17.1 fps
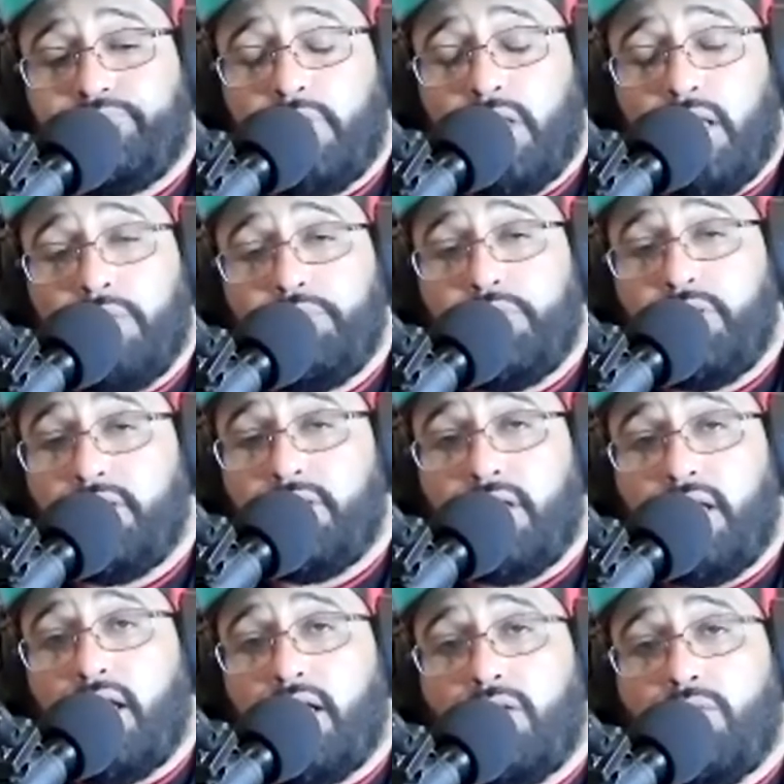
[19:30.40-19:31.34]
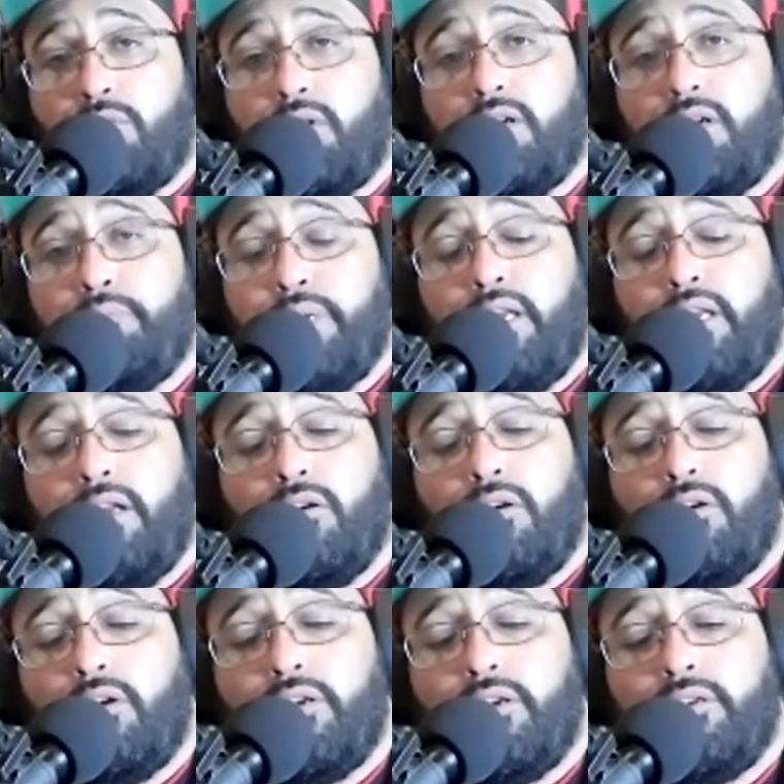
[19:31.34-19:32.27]
I don't want to be
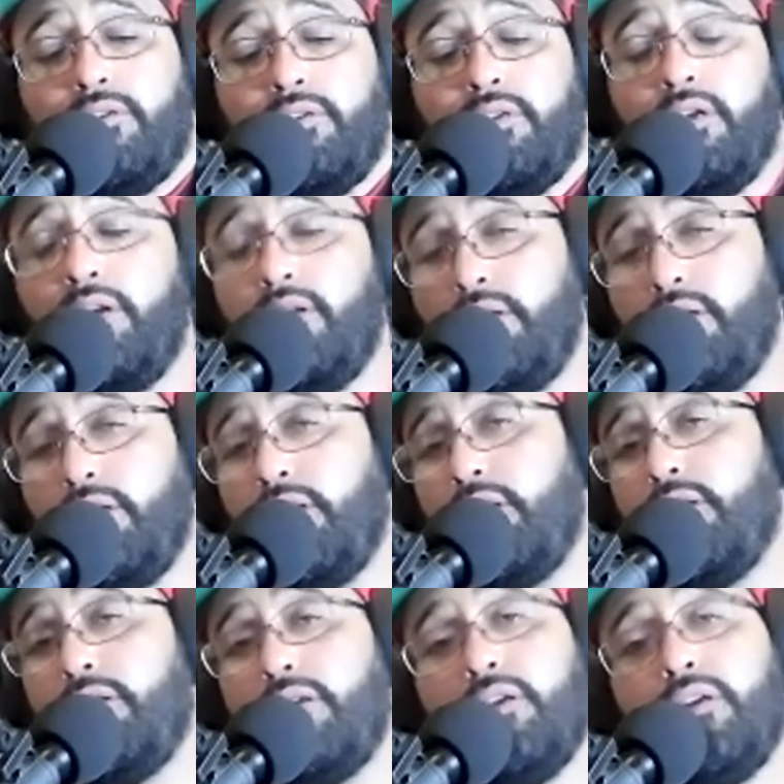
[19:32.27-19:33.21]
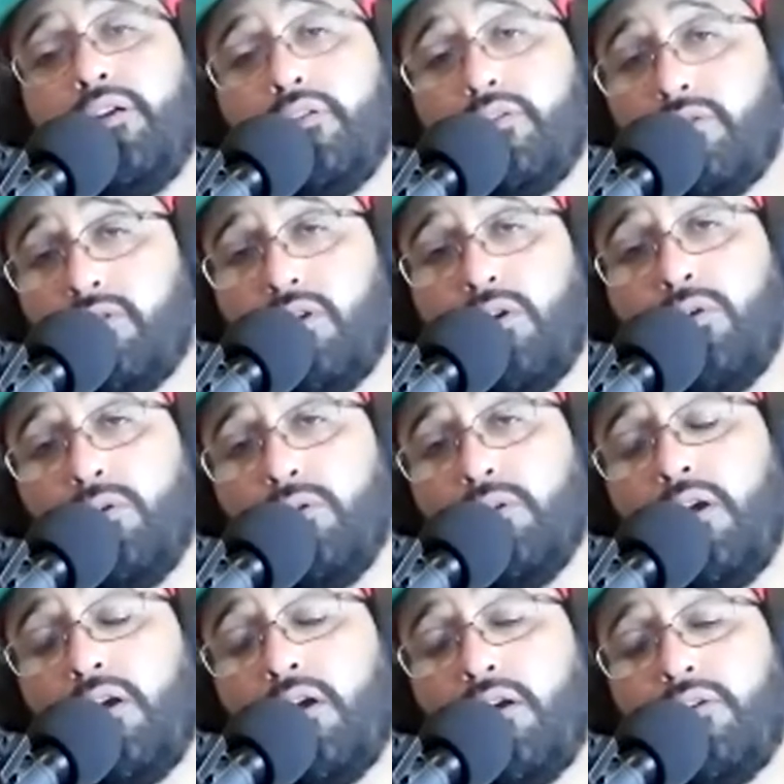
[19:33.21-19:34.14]
on
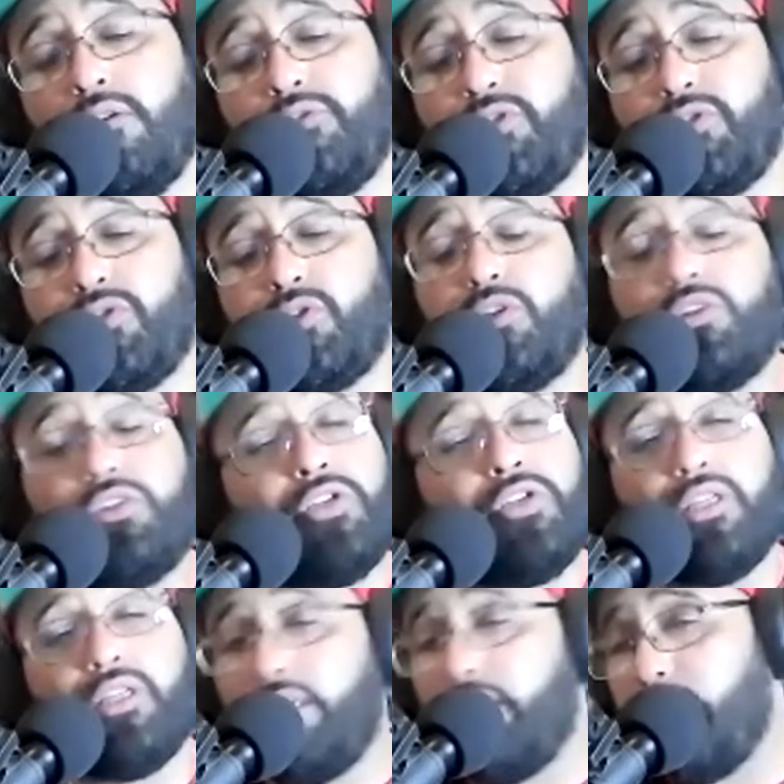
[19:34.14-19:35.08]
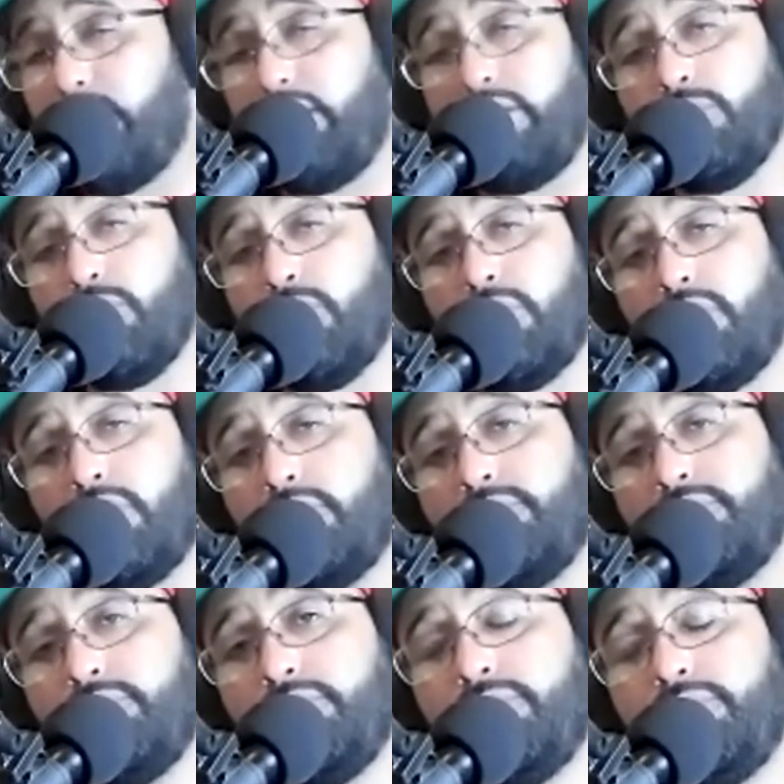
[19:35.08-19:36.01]
Zoloft Sertraline anymore.
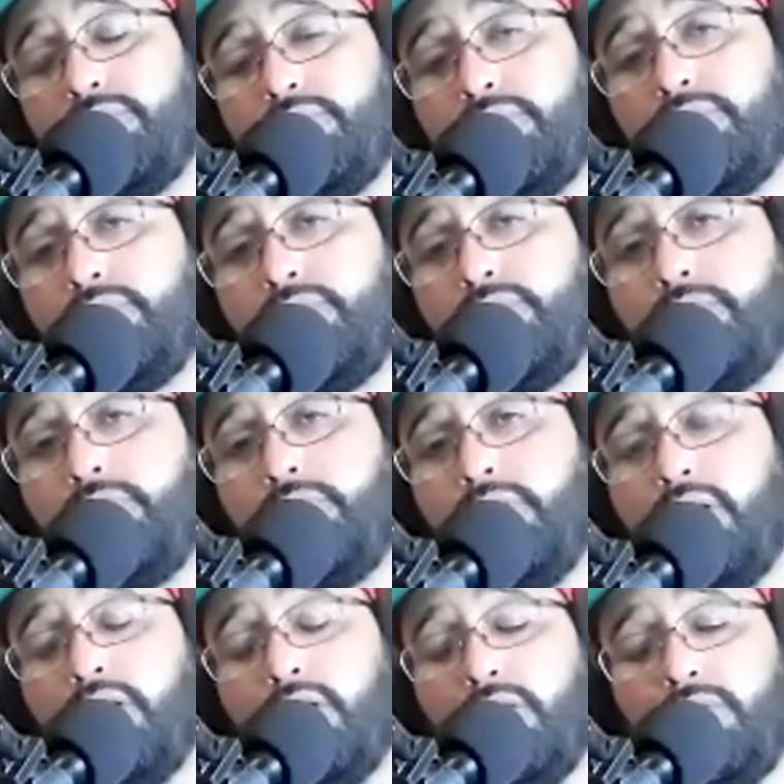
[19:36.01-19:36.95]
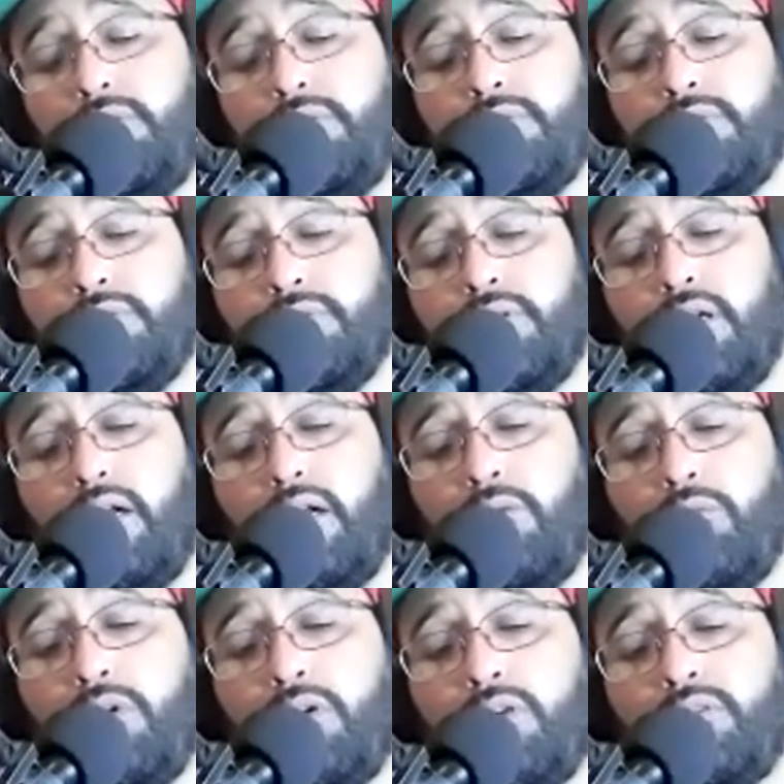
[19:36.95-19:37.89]
You know, I
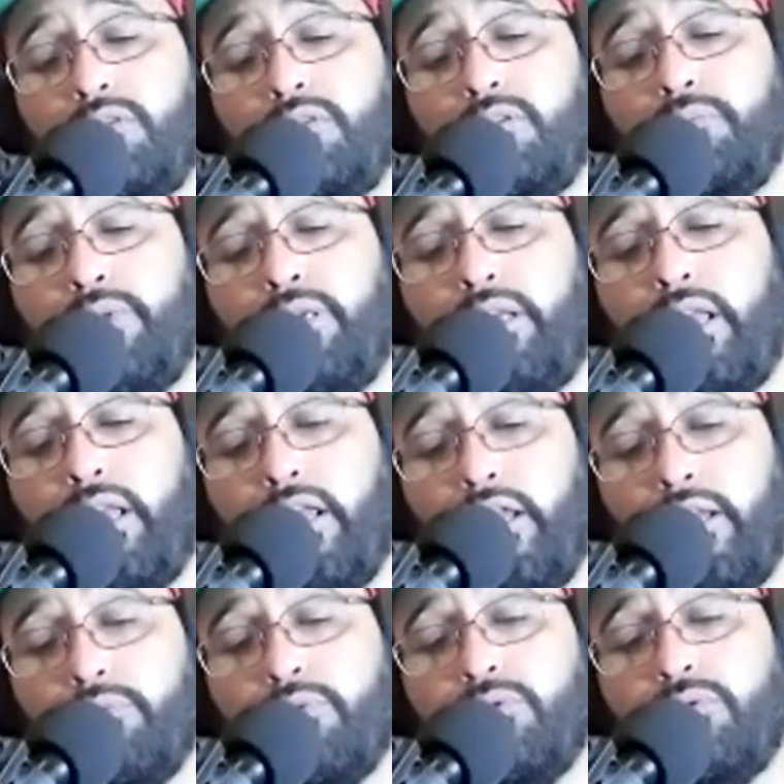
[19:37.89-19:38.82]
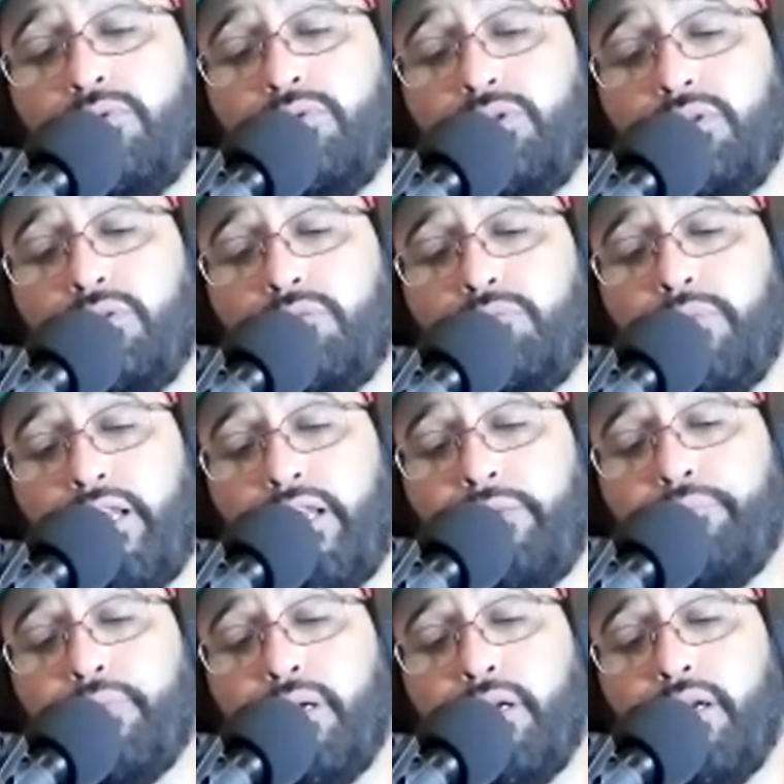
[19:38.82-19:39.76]
want to be able to make
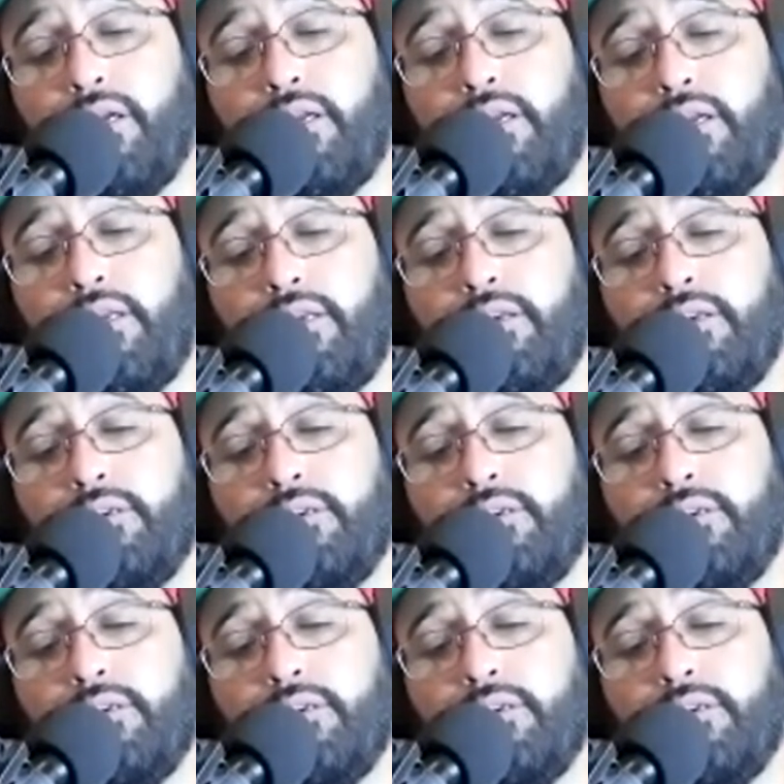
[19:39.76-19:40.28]
my